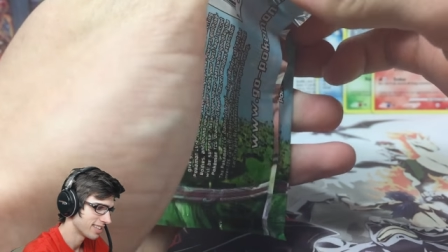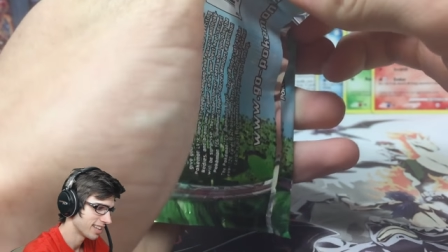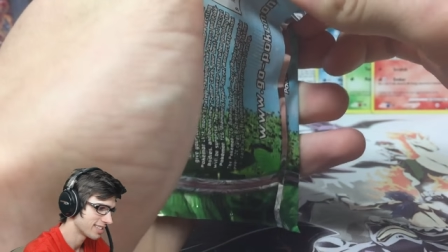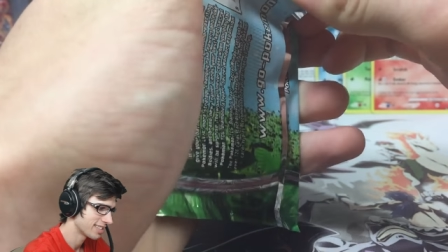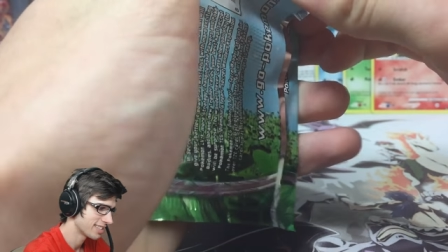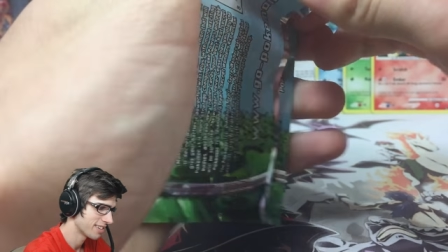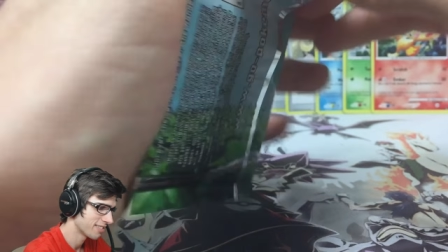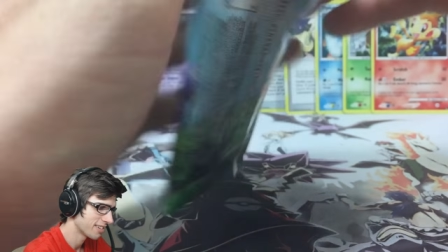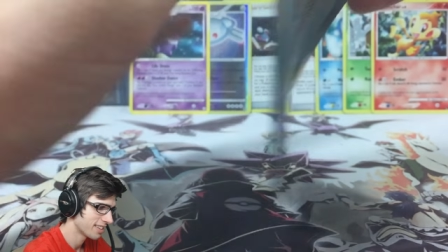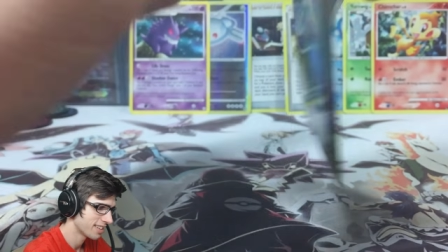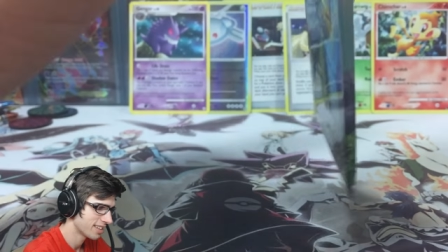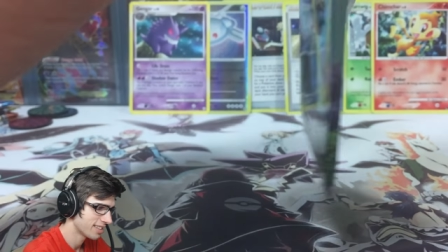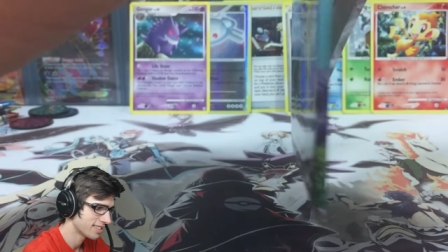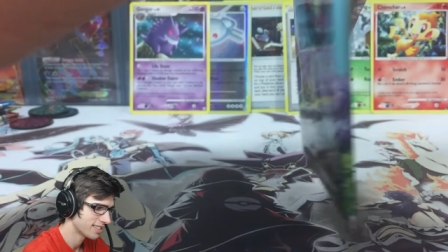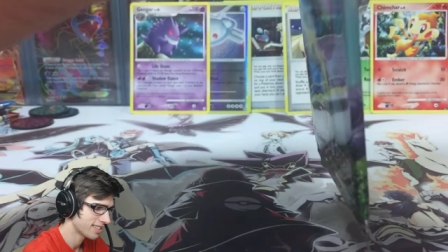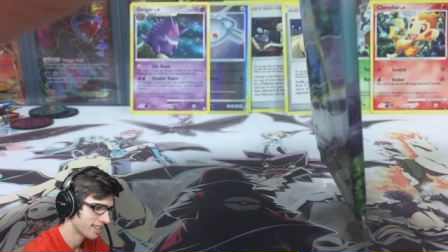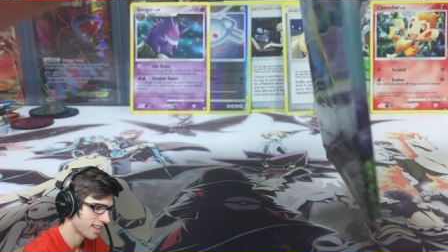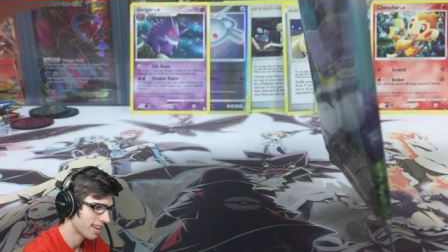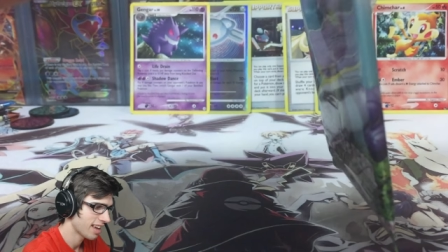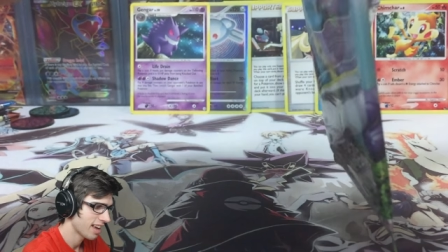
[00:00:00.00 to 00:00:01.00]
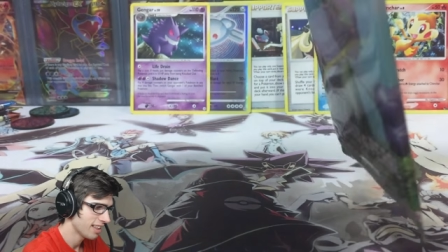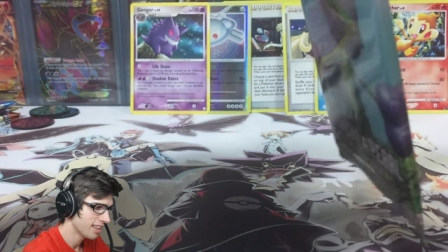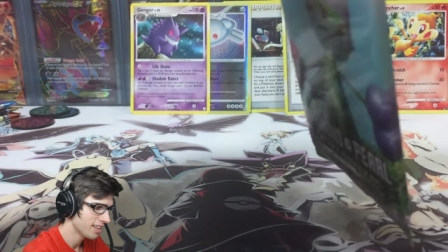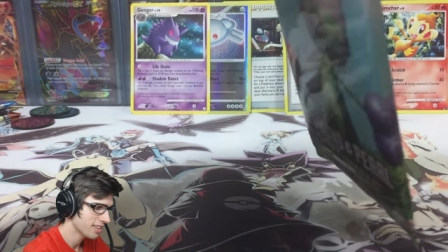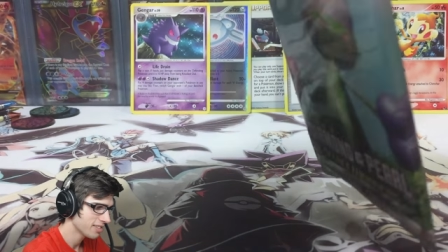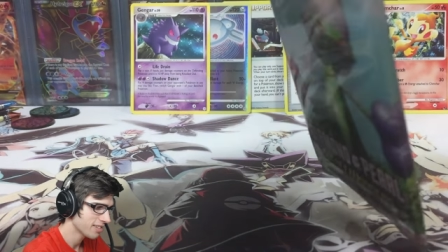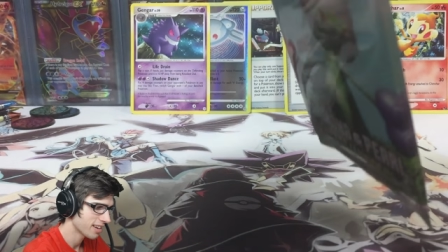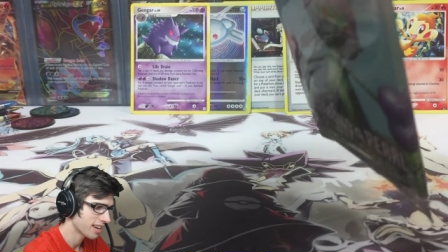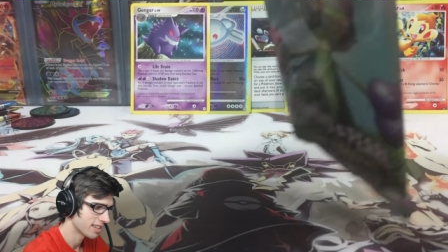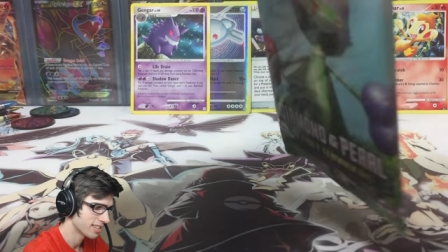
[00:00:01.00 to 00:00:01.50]
Let's see what this
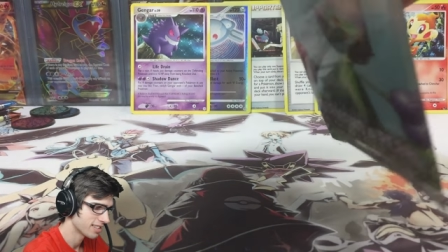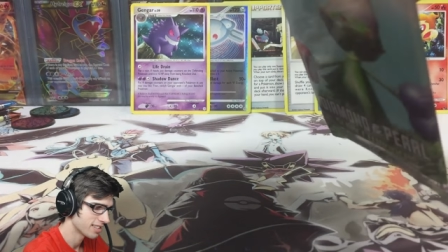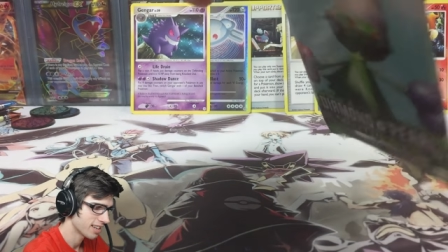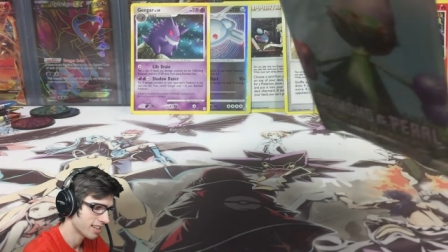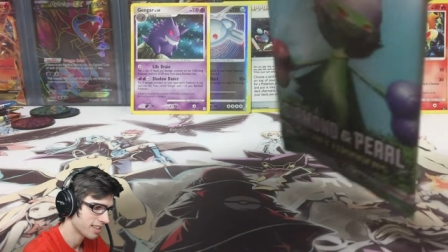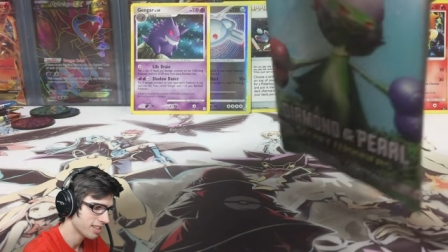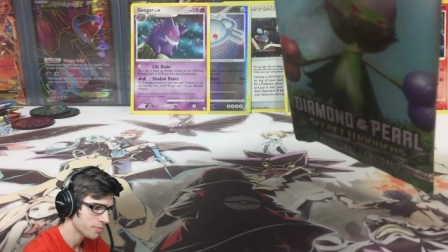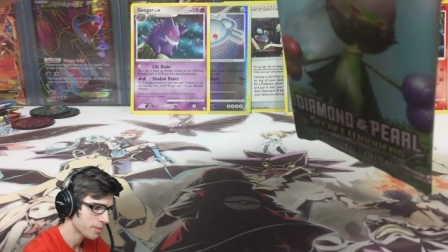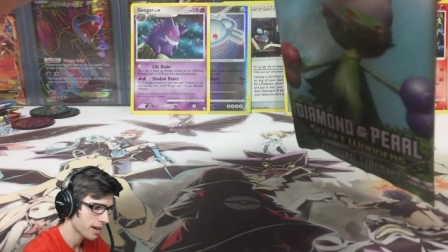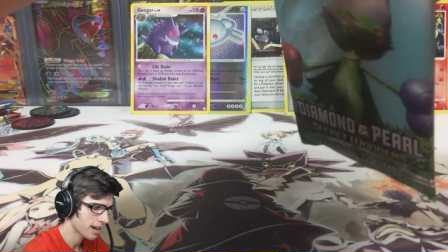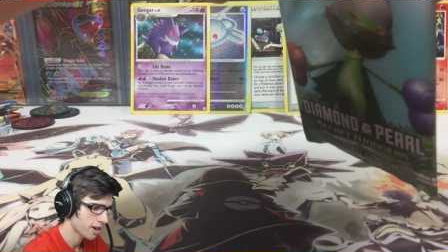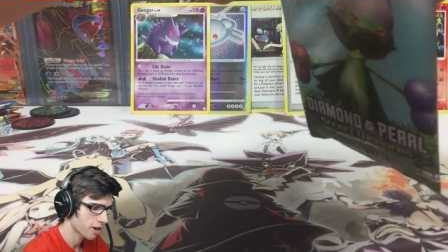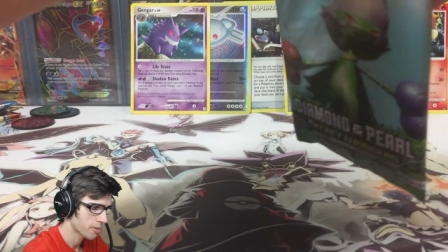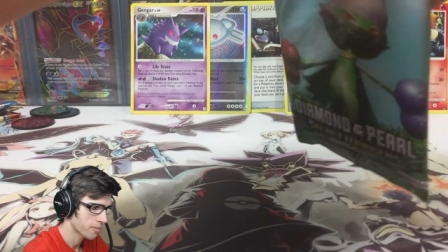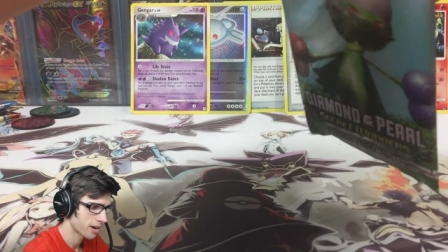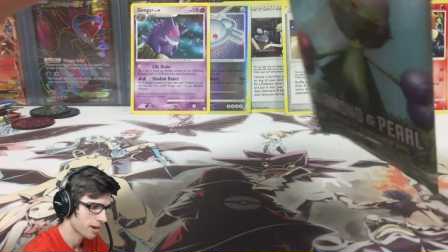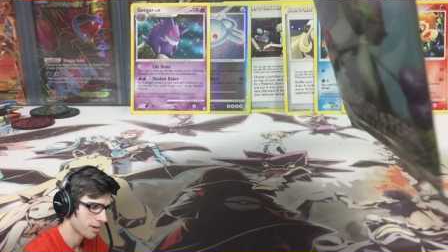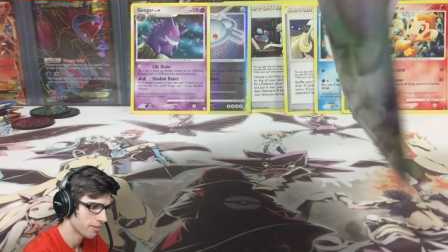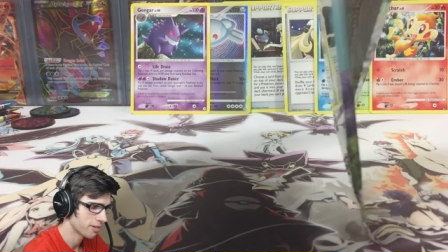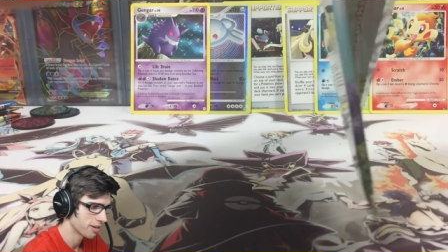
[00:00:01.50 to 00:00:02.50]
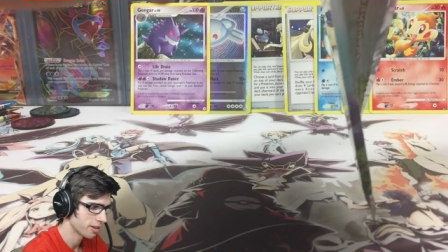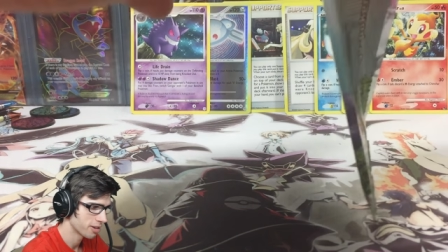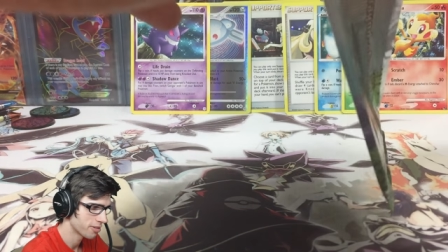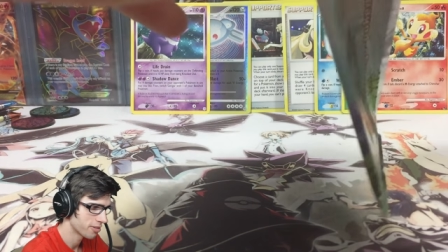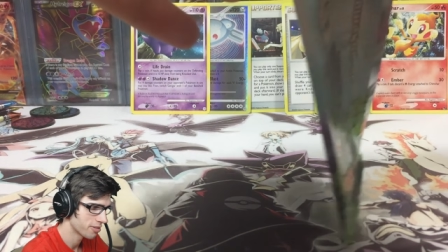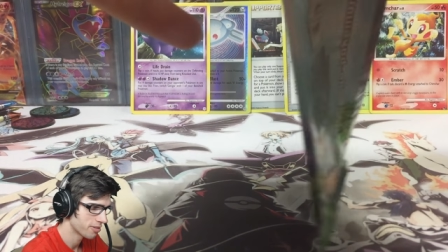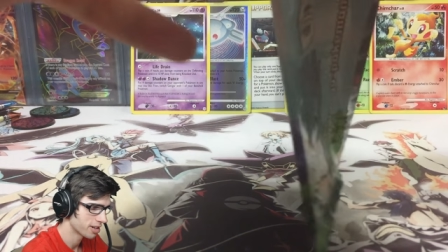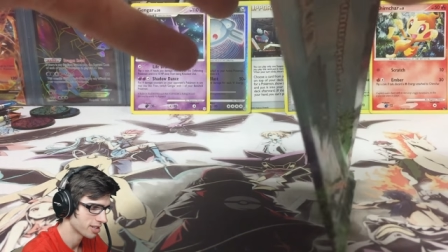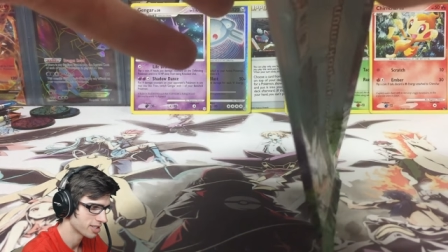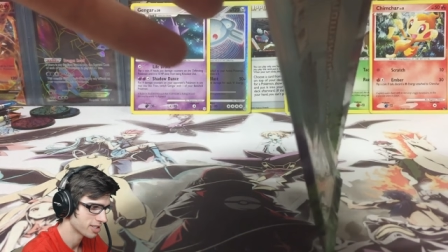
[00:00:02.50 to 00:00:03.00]
one has, and this pack opened up really good
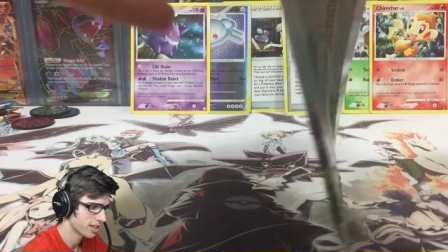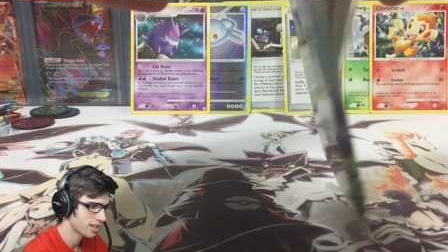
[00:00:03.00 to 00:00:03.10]
for